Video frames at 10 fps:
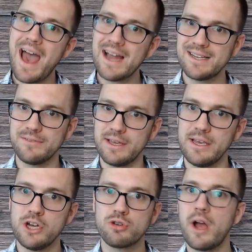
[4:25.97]

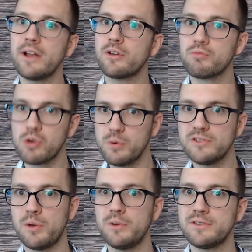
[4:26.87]
actively trying to ruin
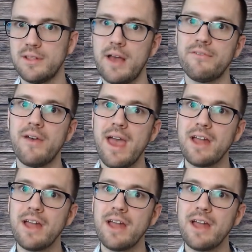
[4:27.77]
someone's life